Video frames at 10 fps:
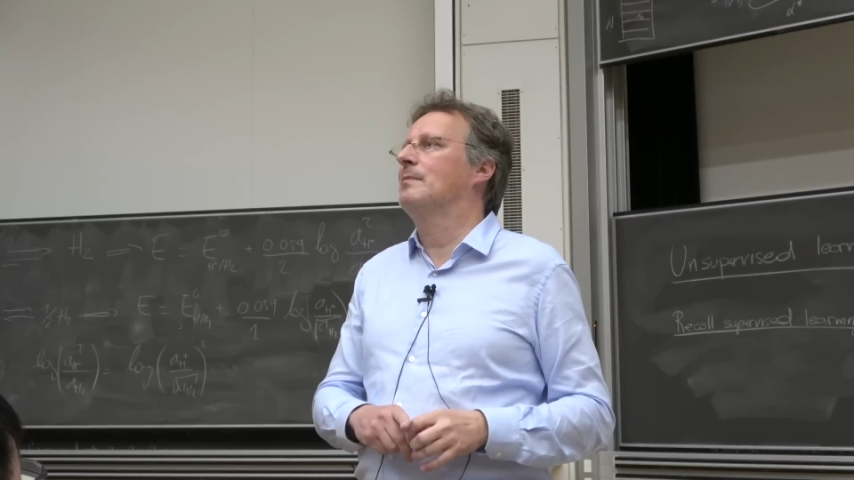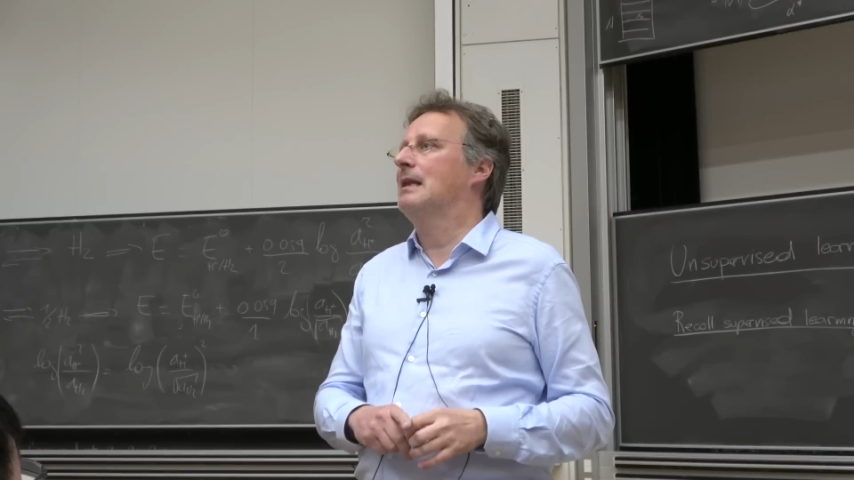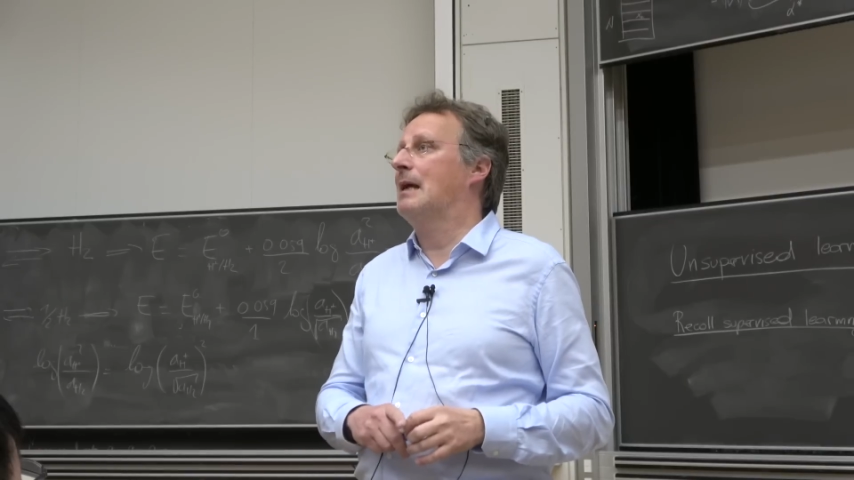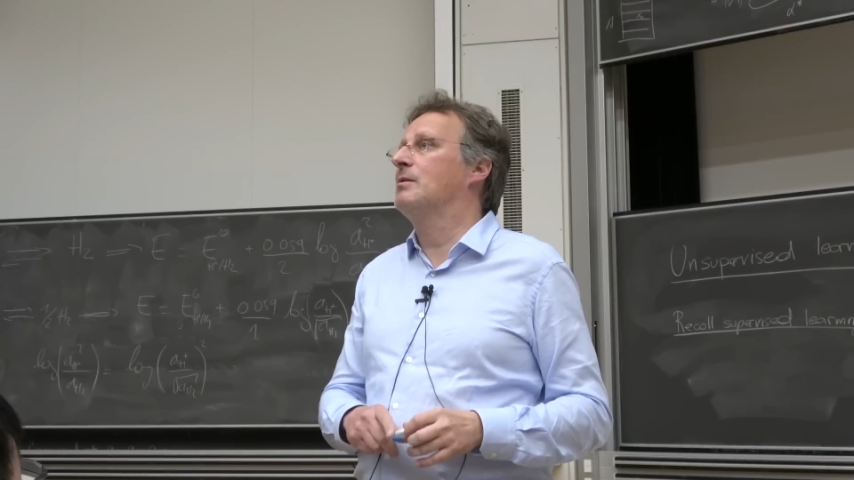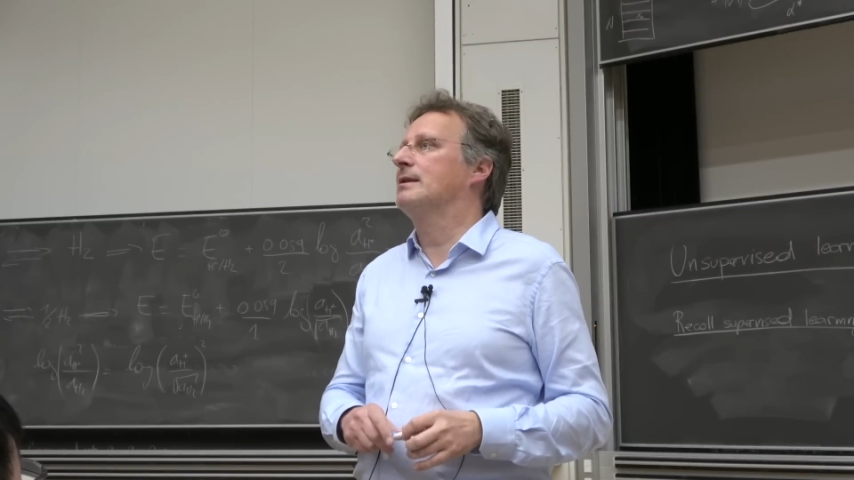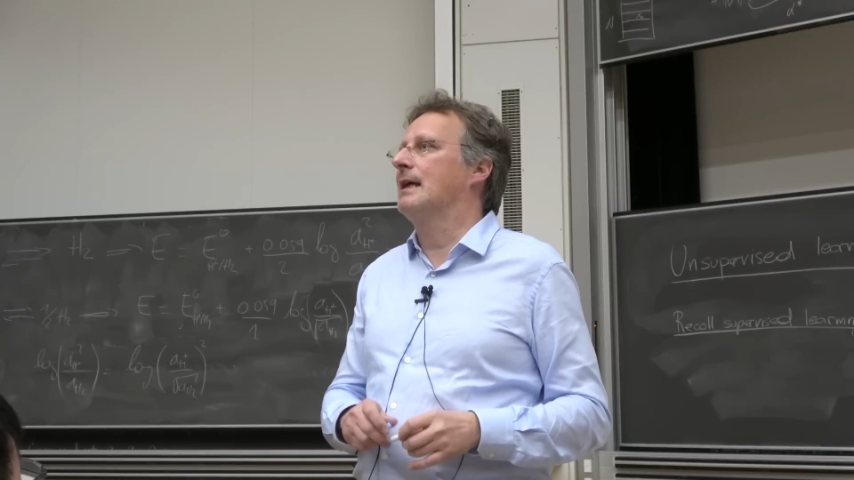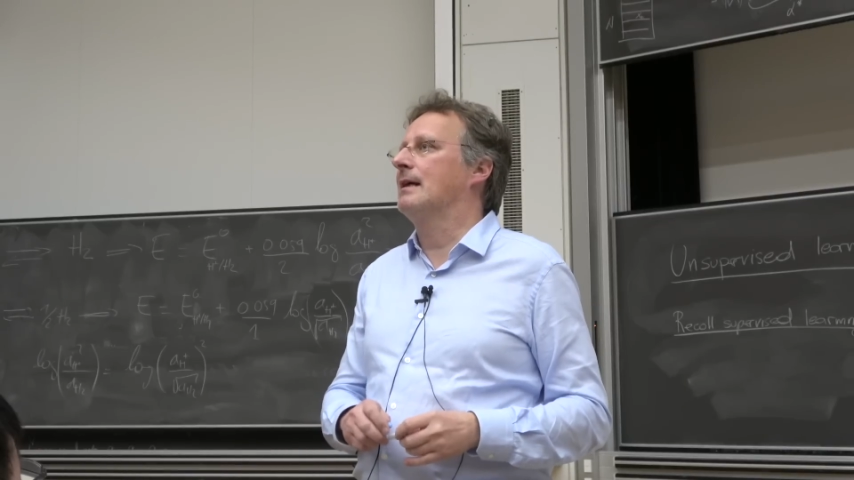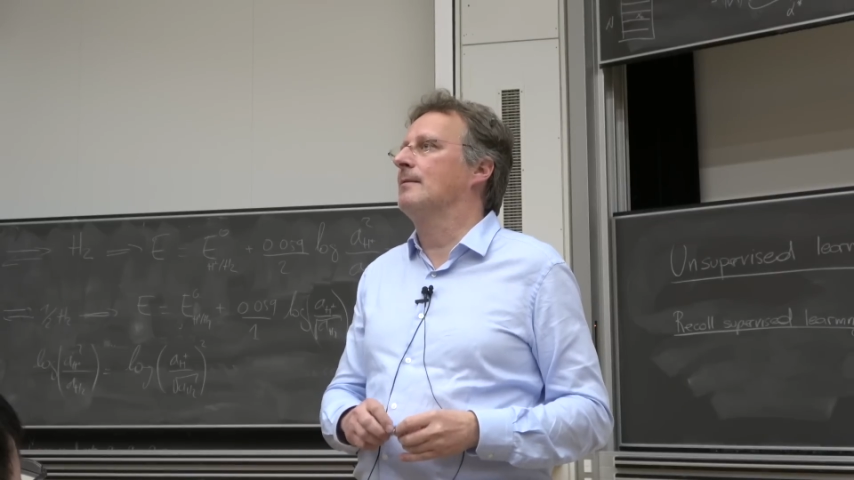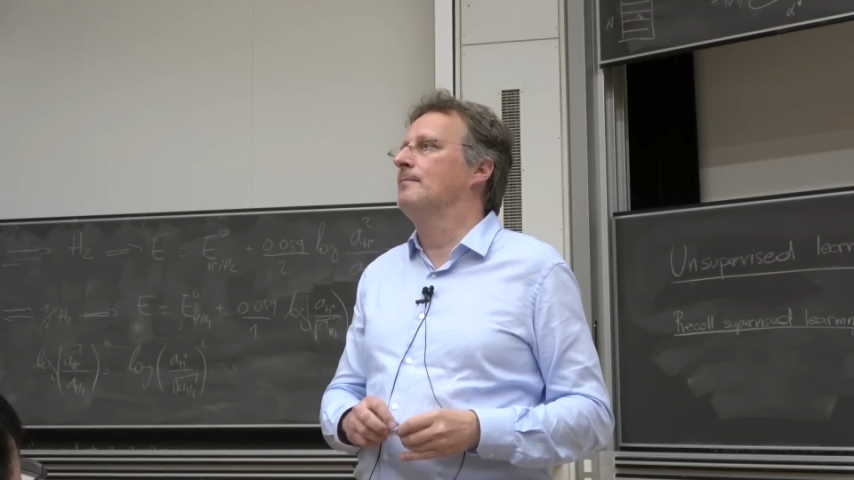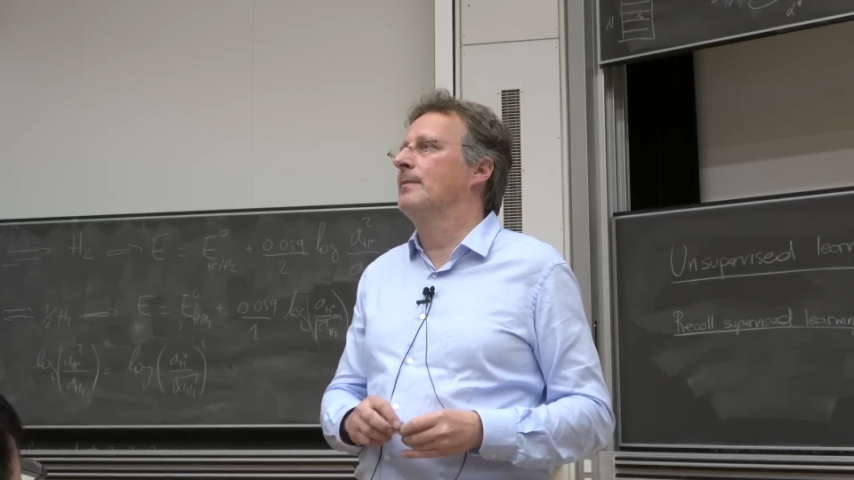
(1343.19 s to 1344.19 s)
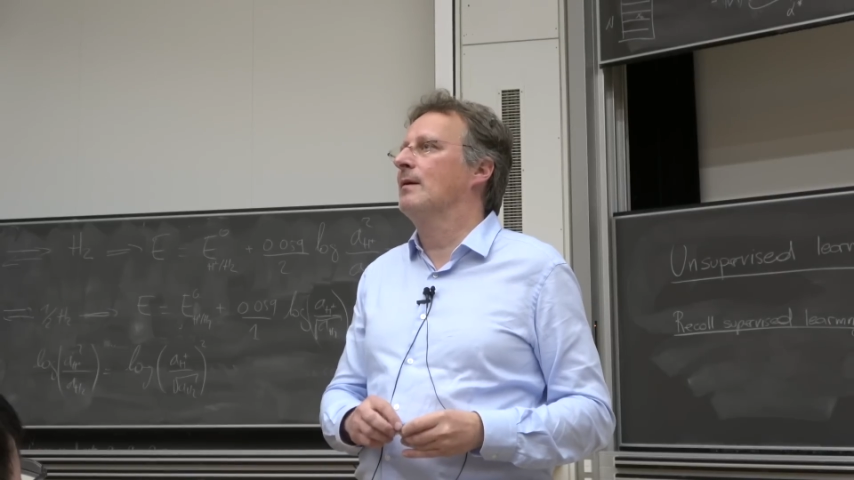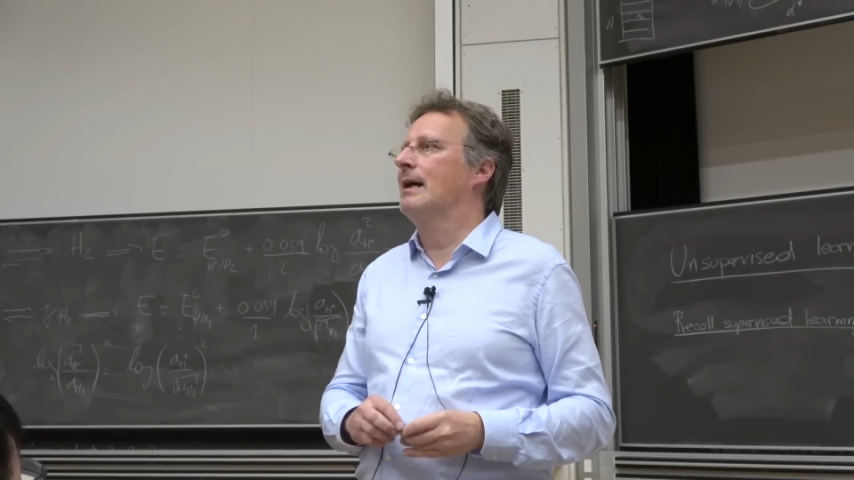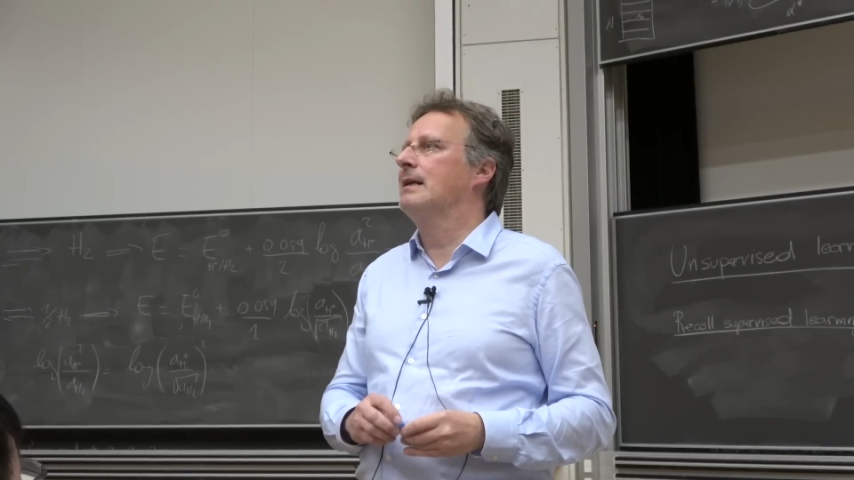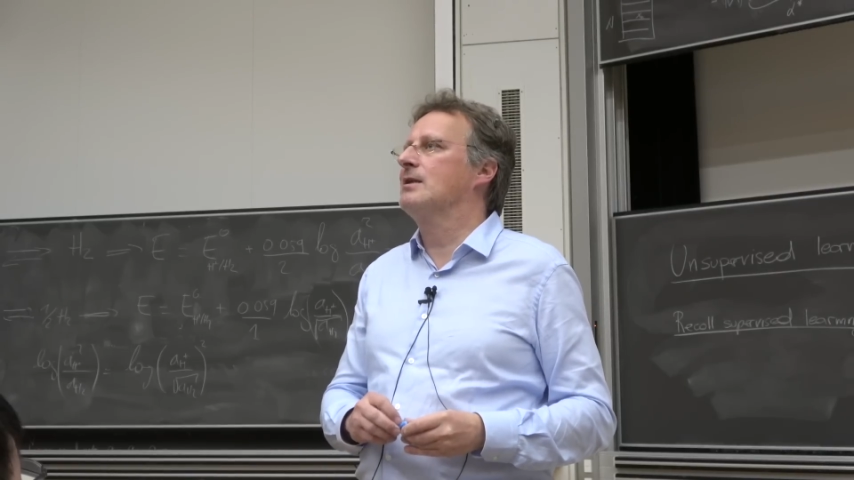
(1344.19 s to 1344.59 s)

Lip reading: labeled data, right?